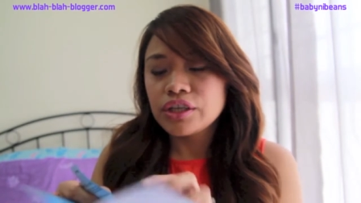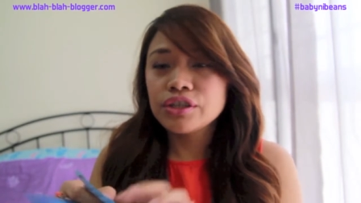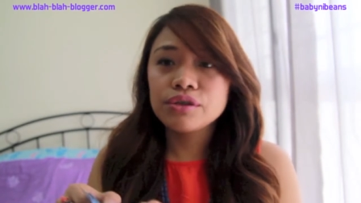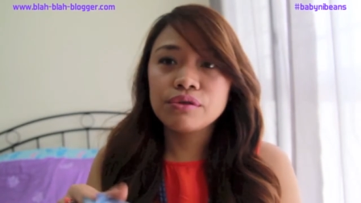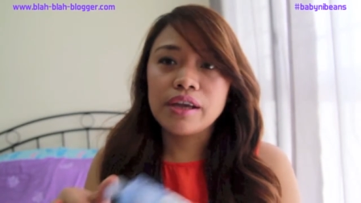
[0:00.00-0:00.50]

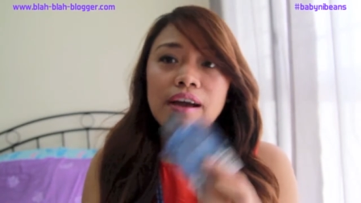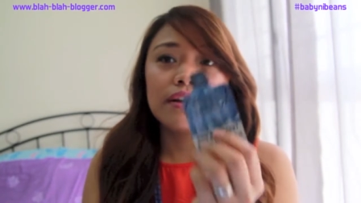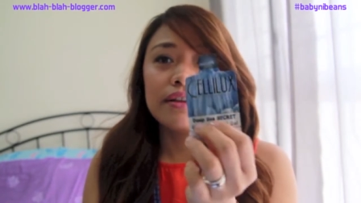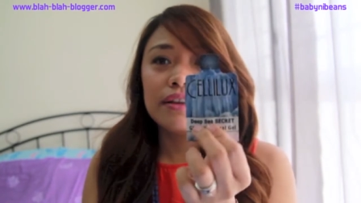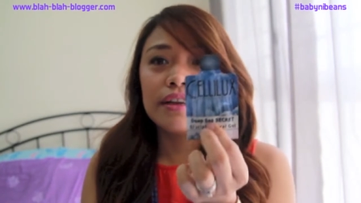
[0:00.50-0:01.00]
So
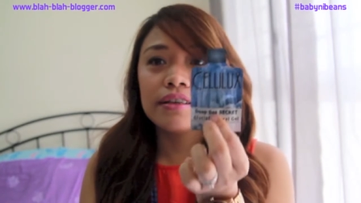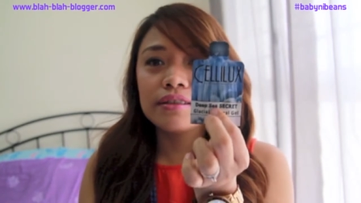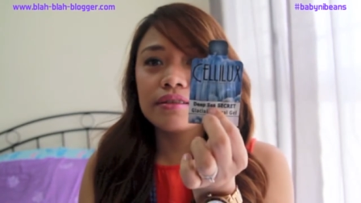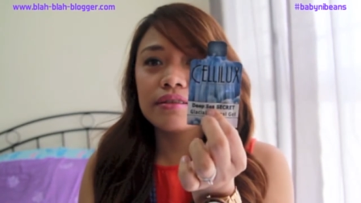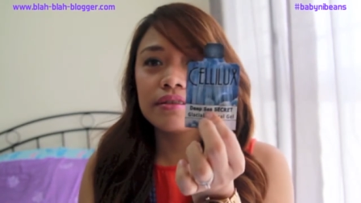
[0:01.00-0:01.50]
yeah, like
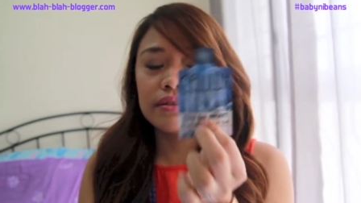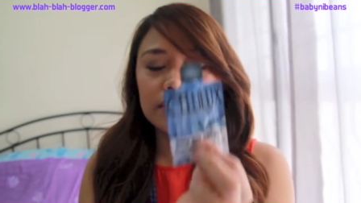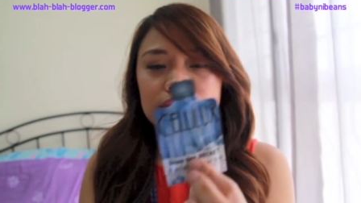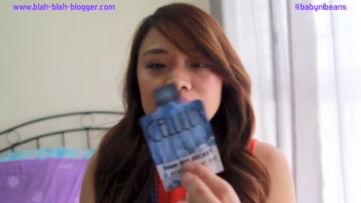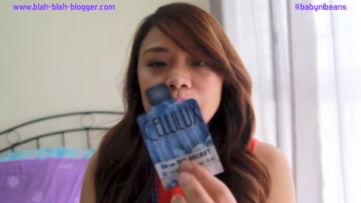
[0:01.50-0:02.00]

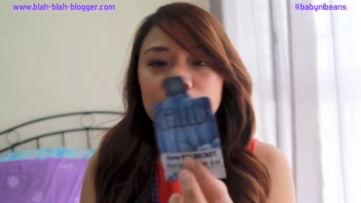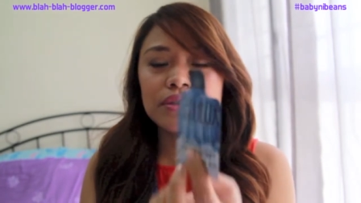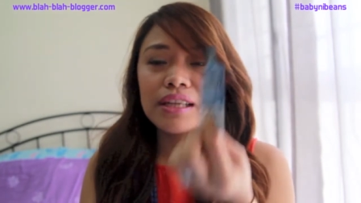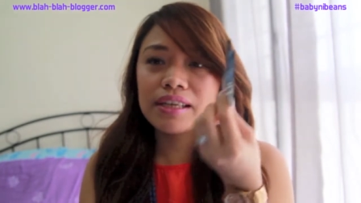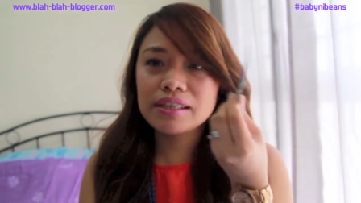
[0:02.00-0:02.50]

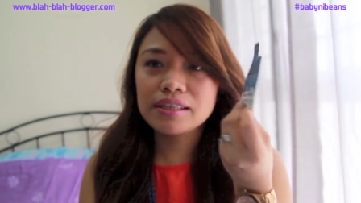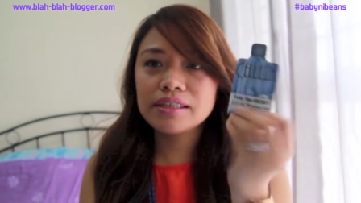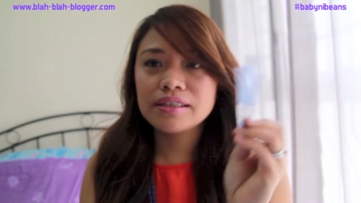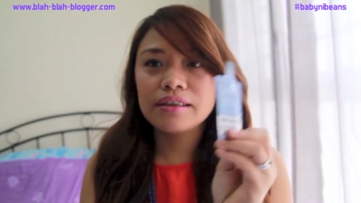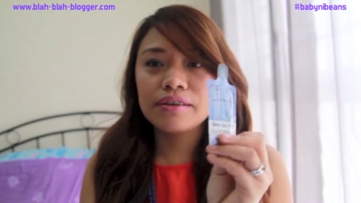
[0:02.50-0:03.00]
samples like
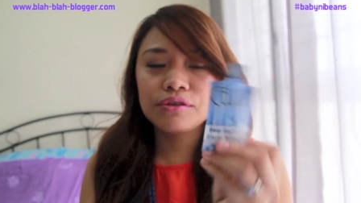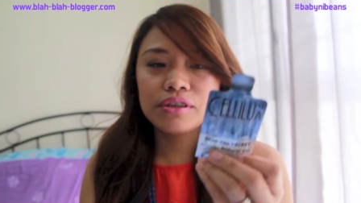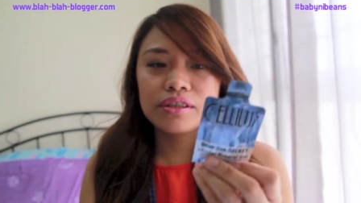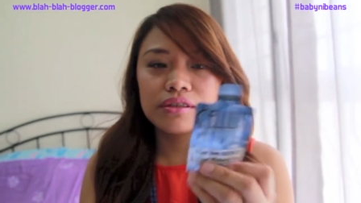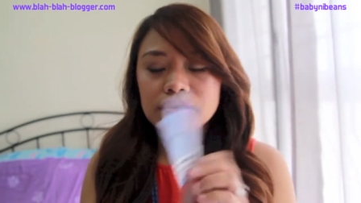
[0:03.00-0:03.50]
this, yeah, you
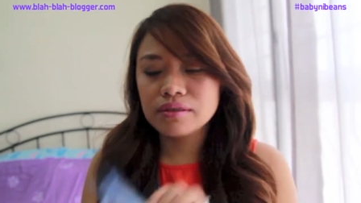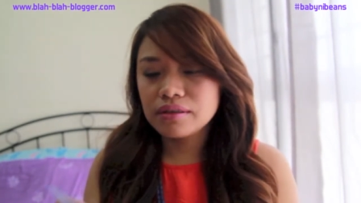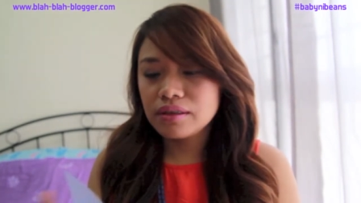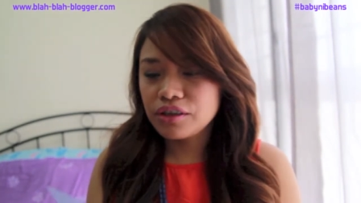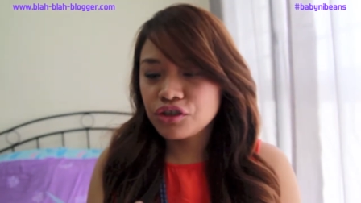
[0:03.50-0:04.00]
can
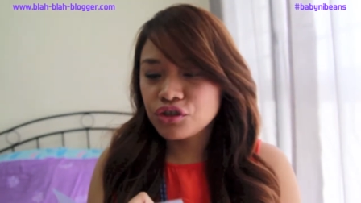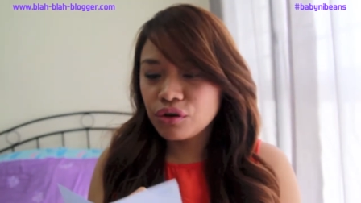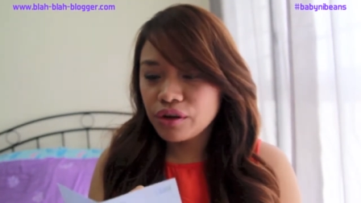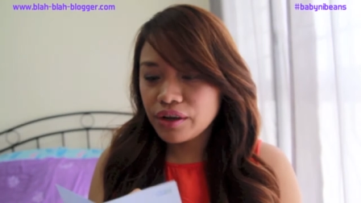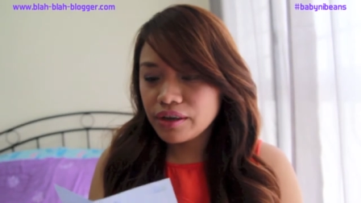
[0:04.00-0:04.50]

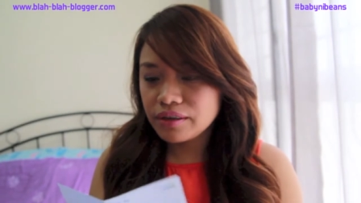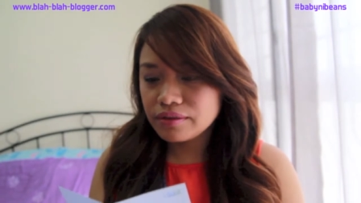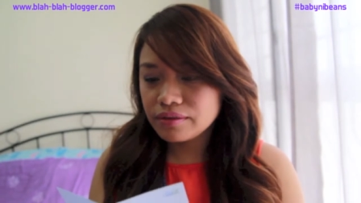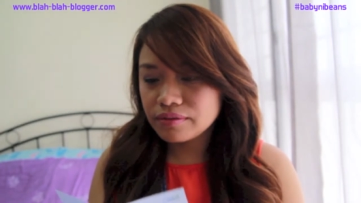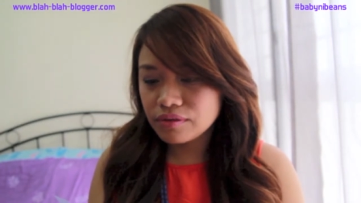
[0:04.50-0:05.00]
enjoy
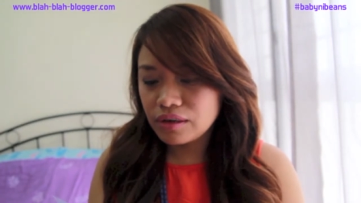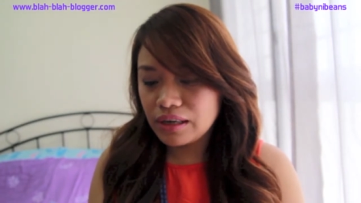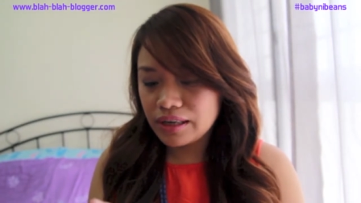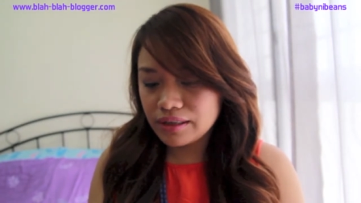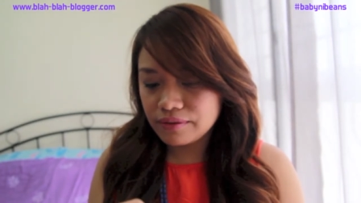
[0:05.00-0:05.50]
or
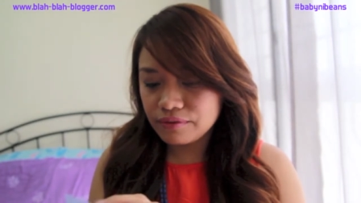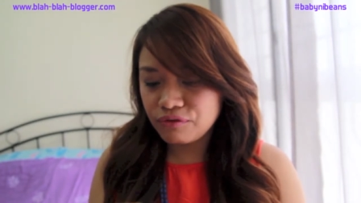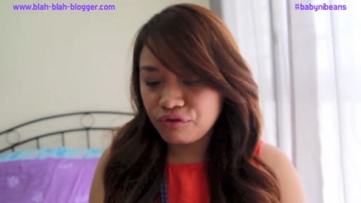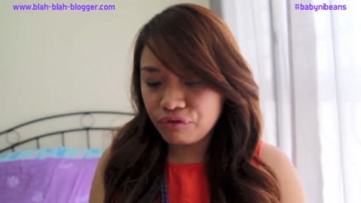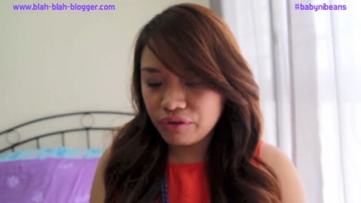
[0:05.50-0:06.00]
like
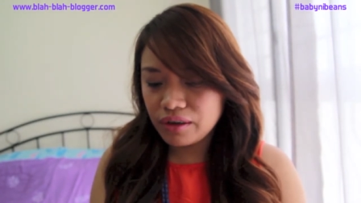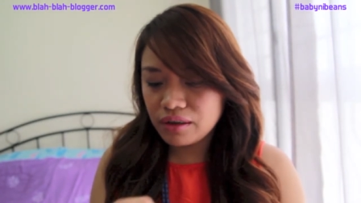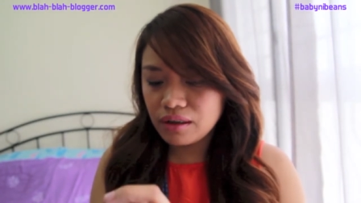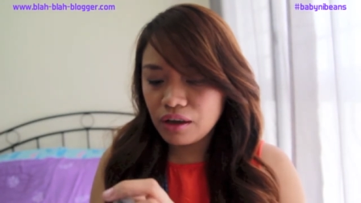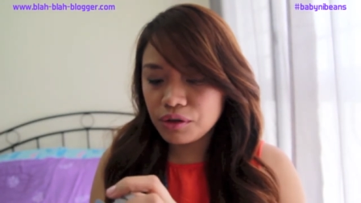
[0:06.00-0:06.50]

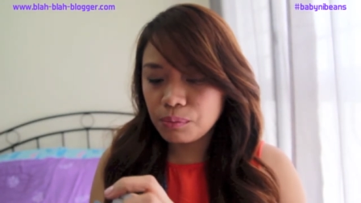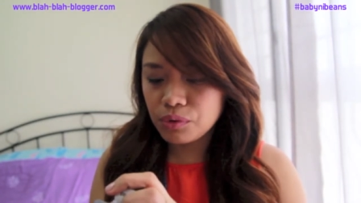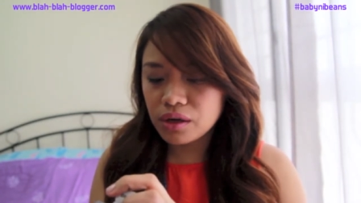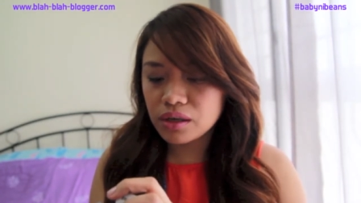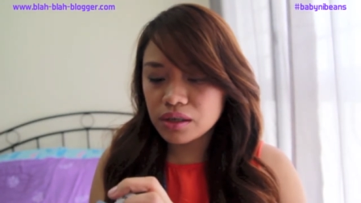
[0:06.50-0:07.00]
feel how the
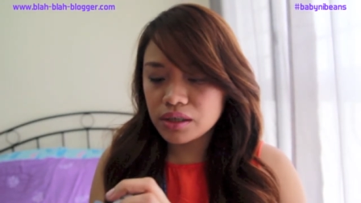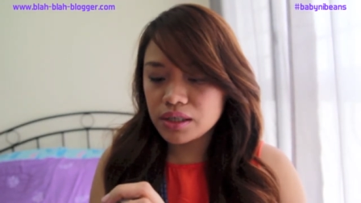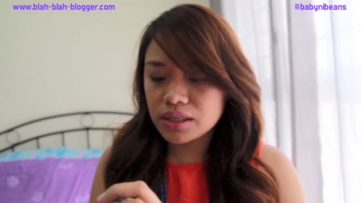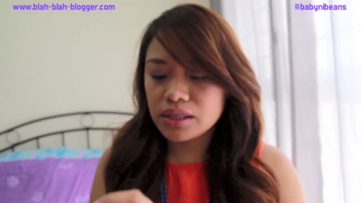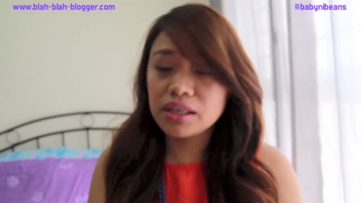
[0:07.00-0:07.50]
product
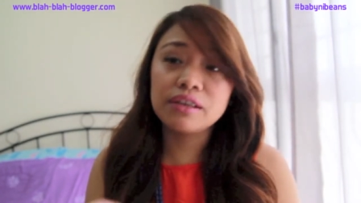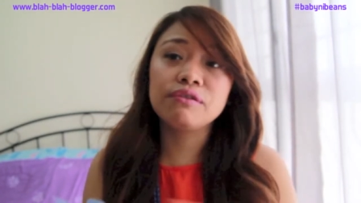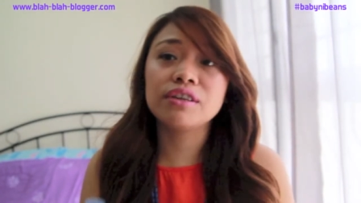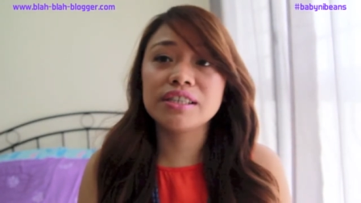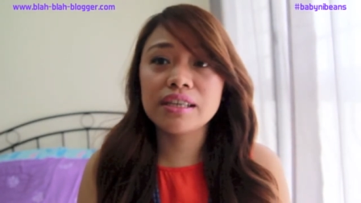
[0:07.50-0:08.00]
is, and then
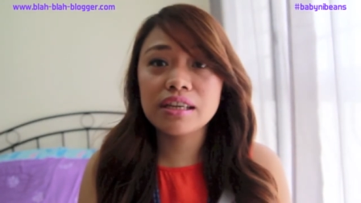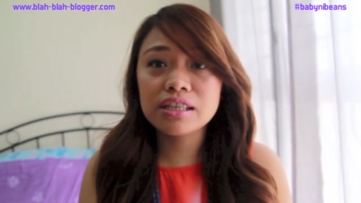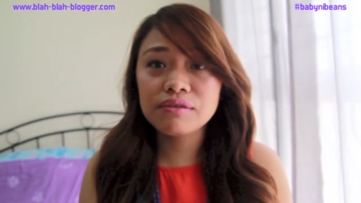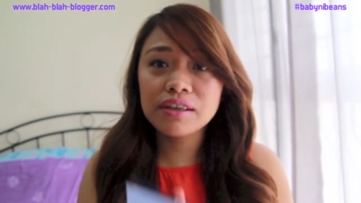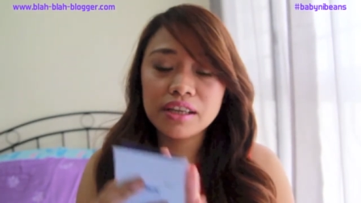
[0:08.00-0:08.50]
if you're
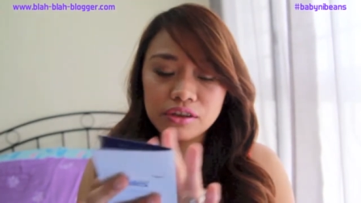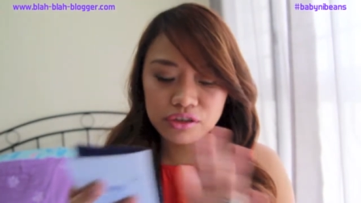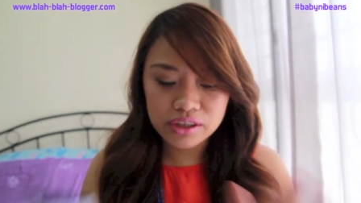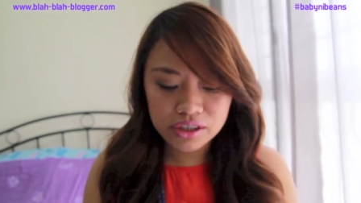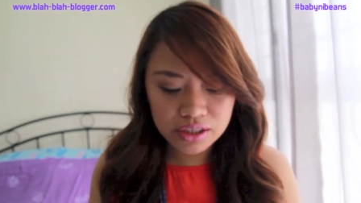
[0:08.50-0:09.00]
satisfied, then
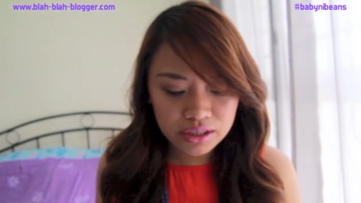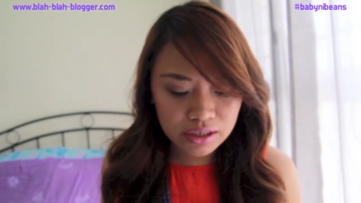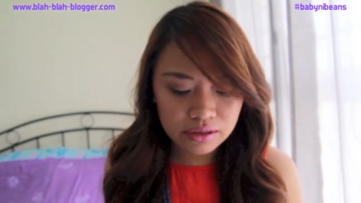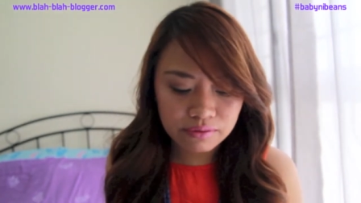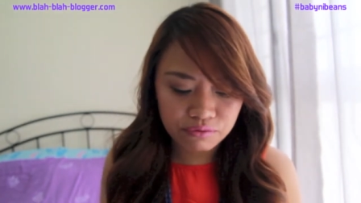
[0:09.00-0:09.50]
you can just
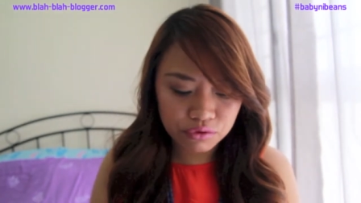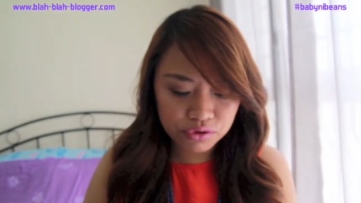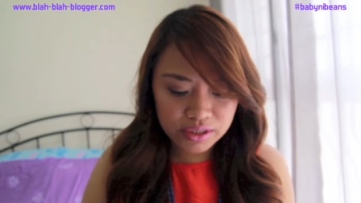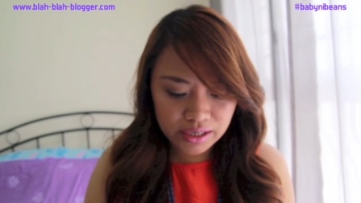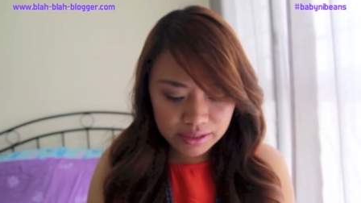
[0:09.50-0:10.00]
get the full
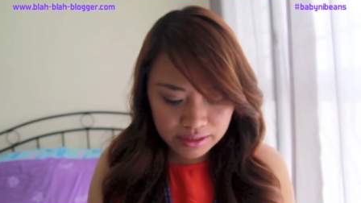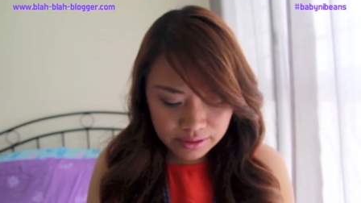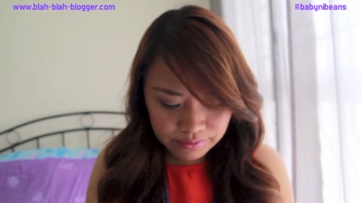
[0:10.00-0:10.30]
size.